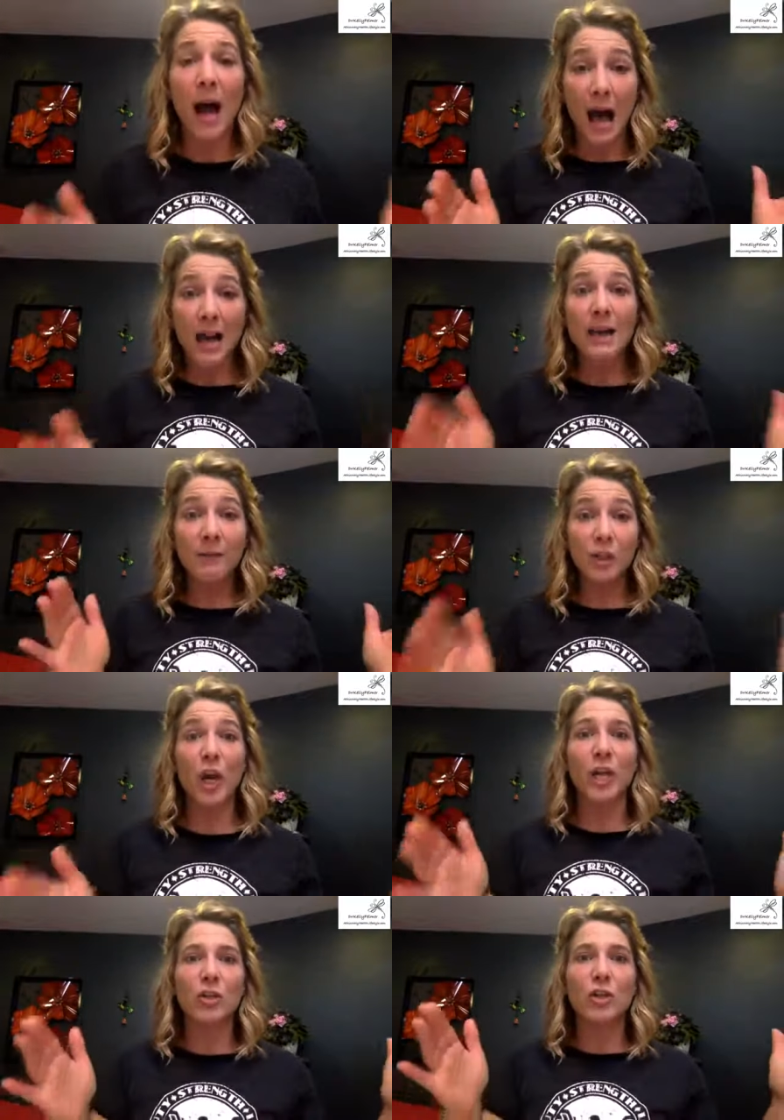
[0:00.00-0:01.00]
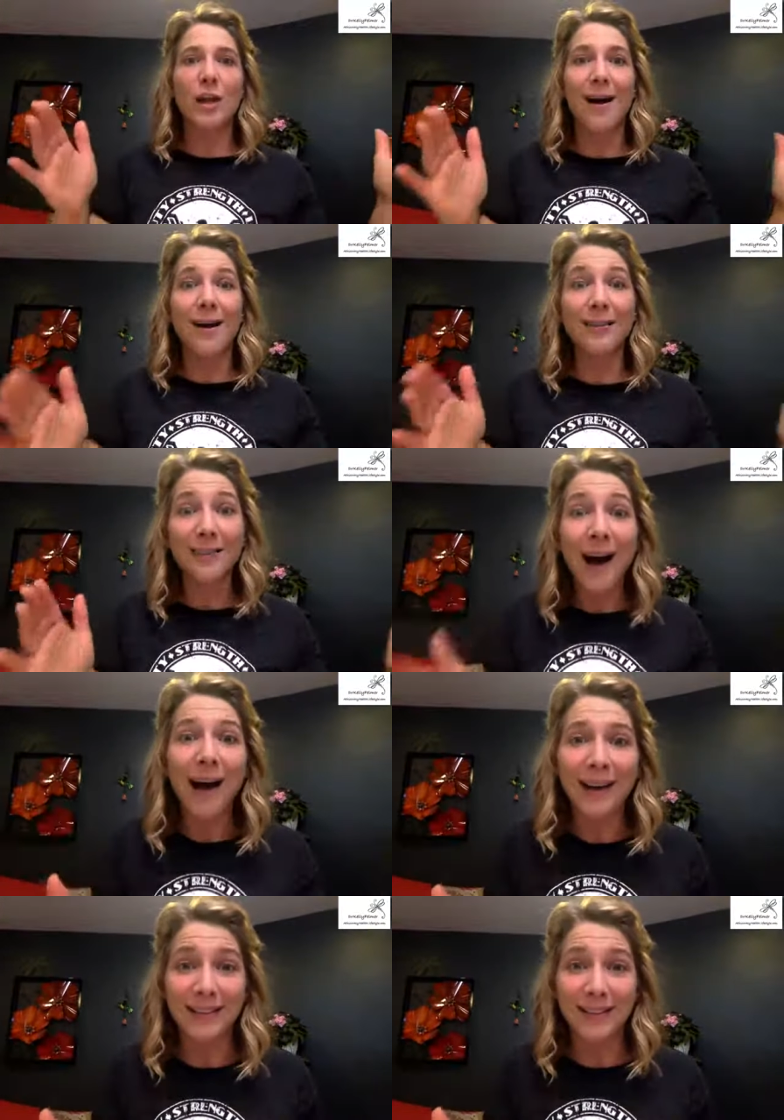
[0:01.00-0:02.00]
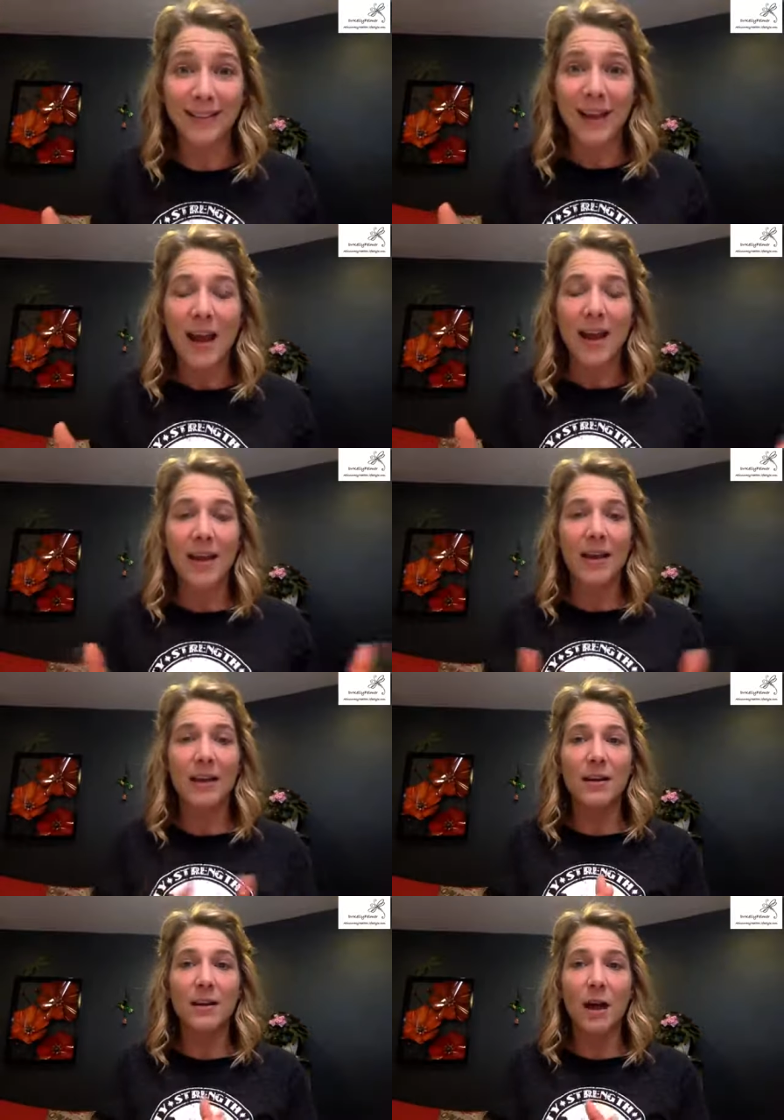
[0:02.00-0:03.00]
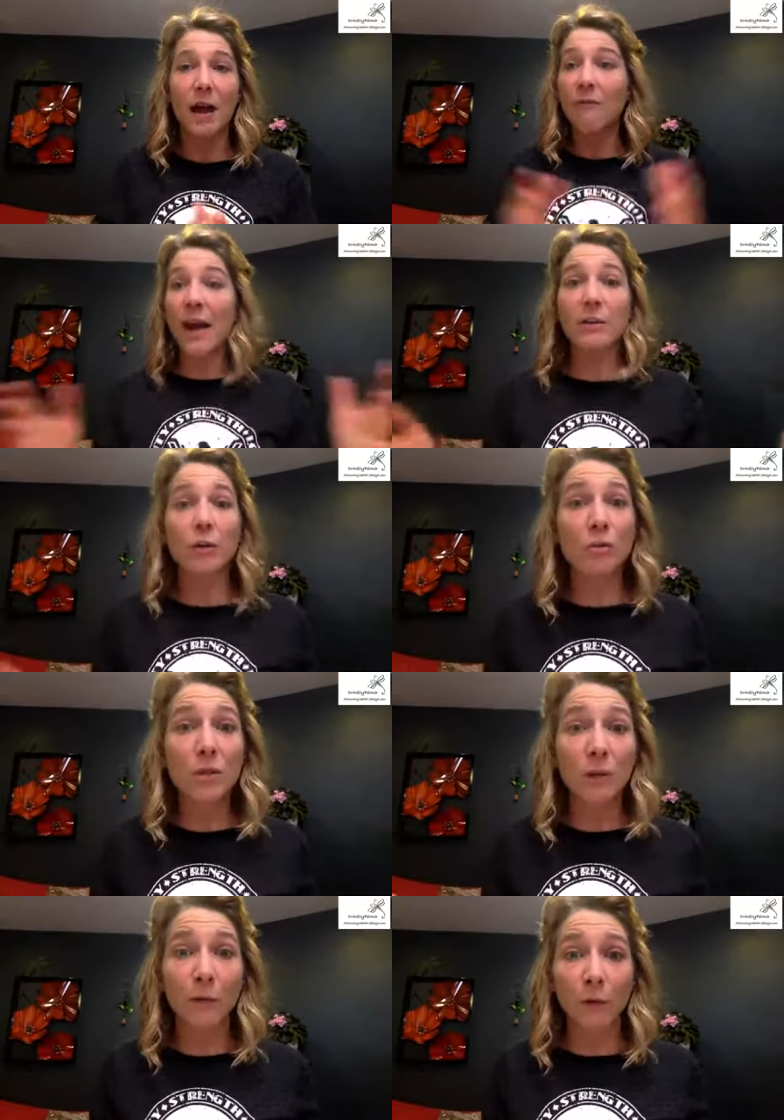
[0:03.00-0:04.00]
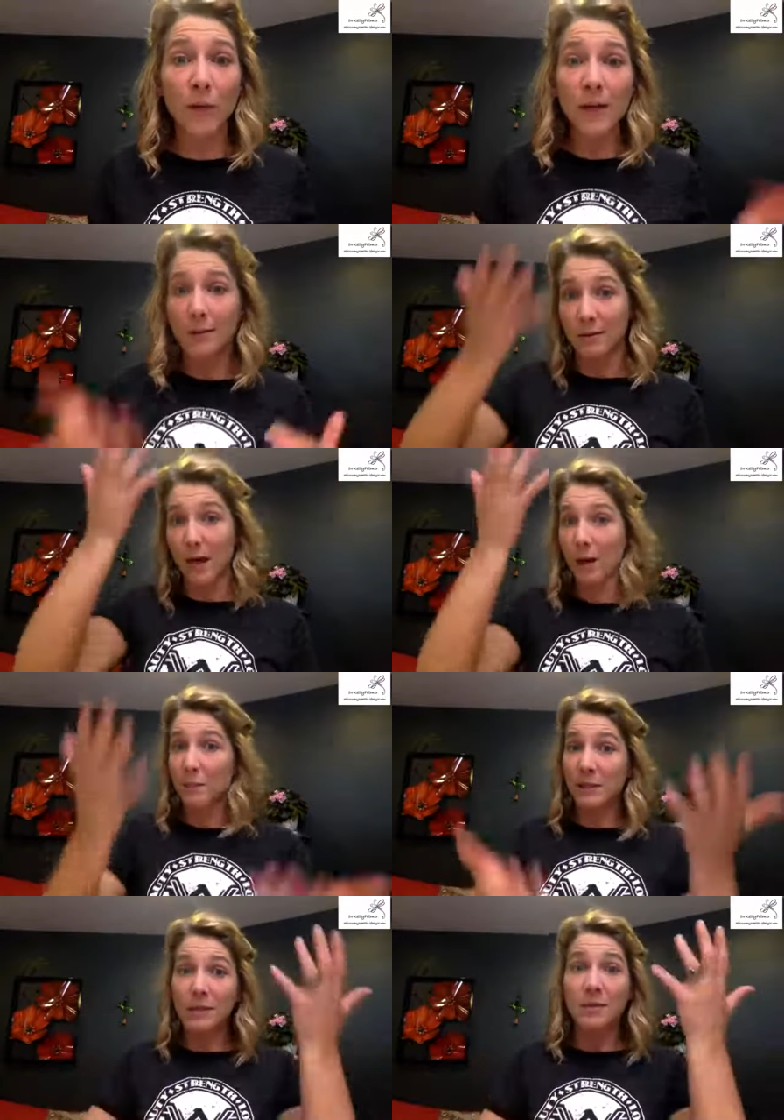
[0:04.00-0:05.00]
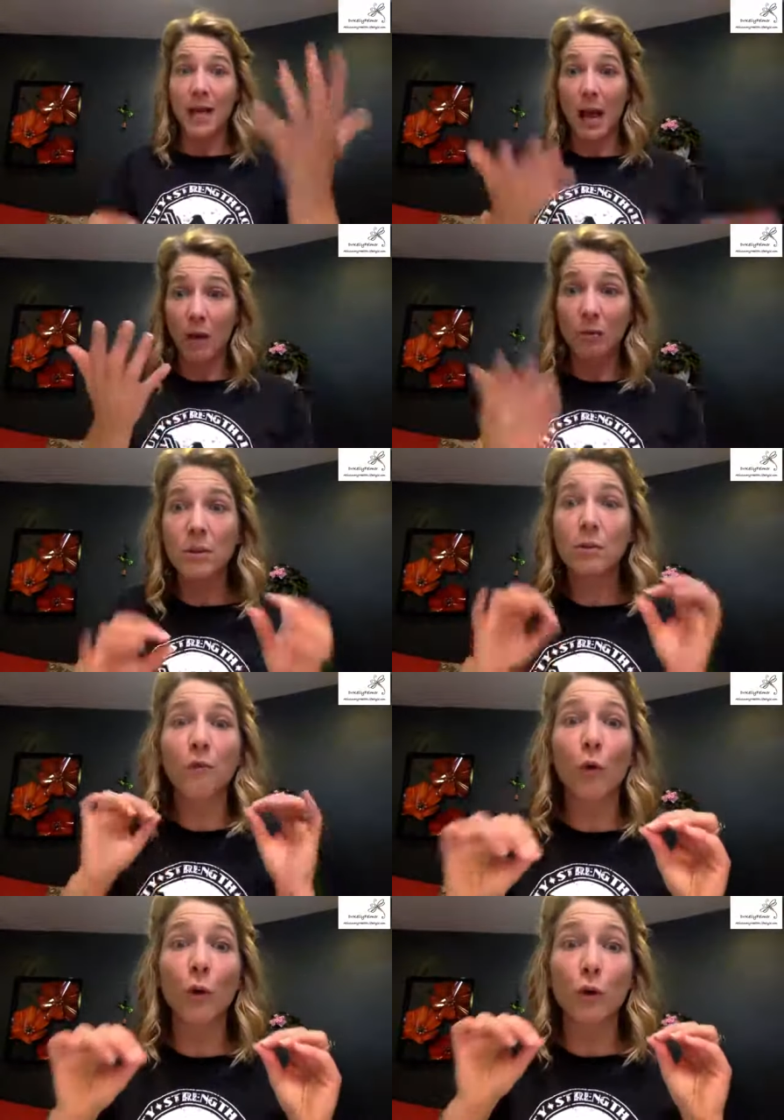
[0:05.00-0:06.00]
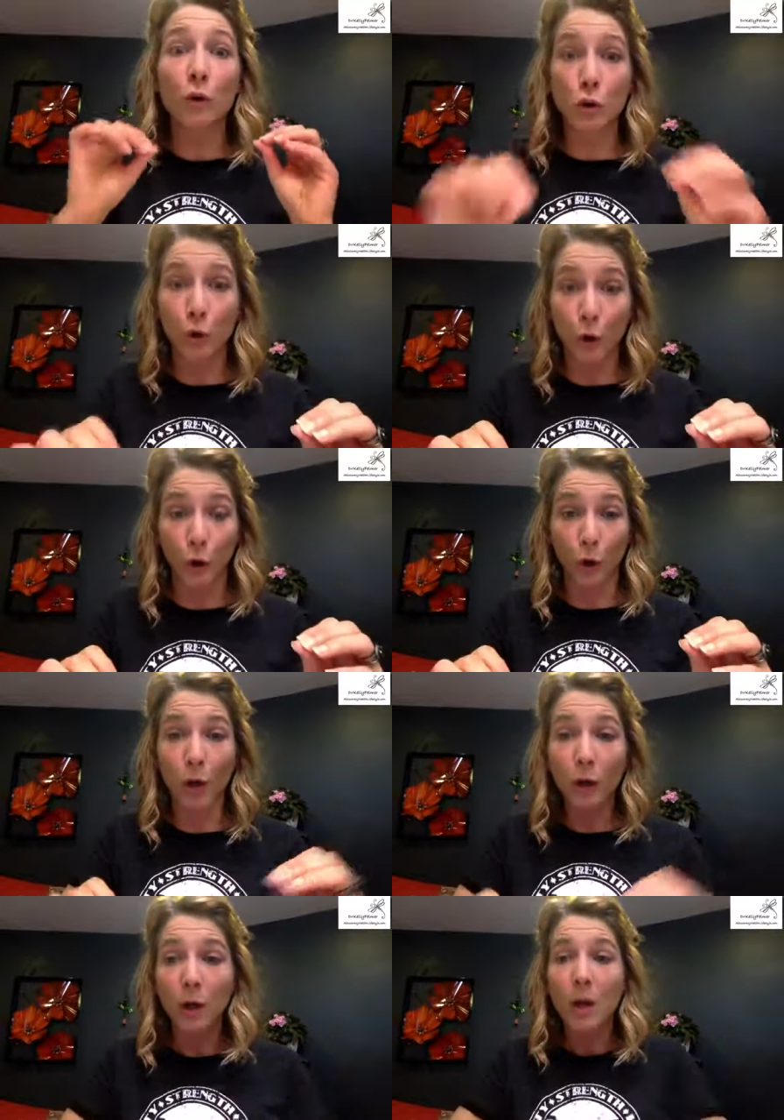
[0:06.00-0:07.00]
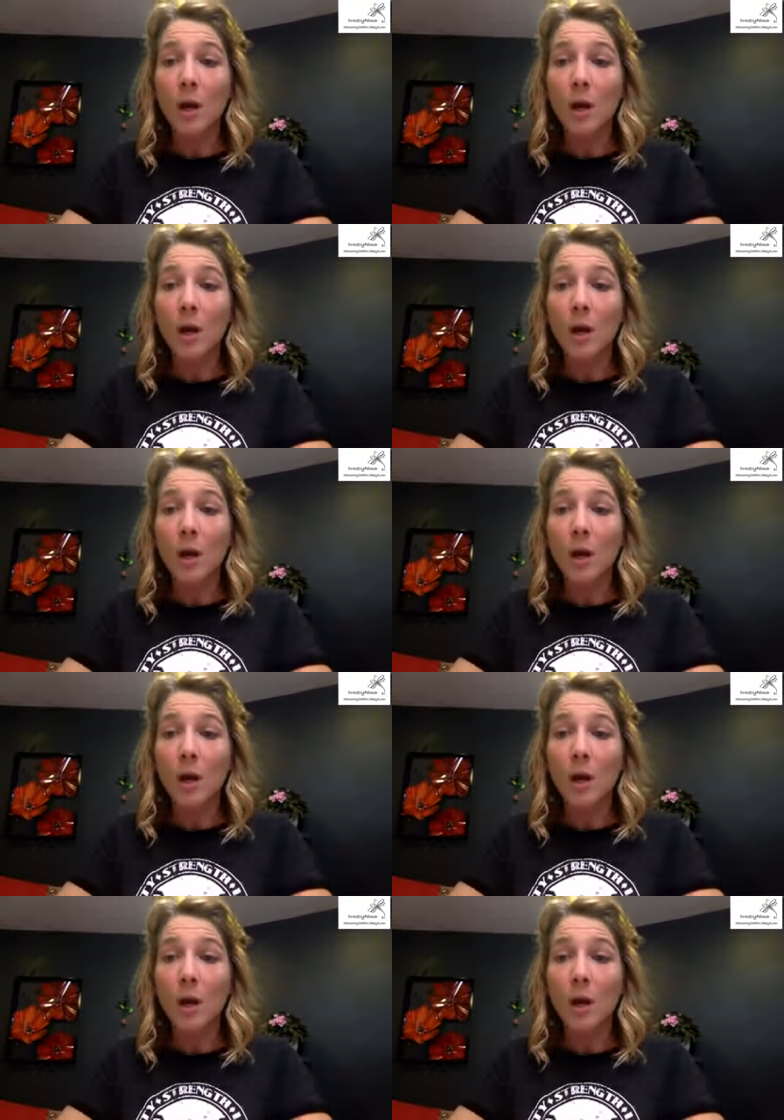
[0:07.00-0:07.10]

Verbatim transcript: I have changed a lot and I've had to do different things, ups and downs for sure,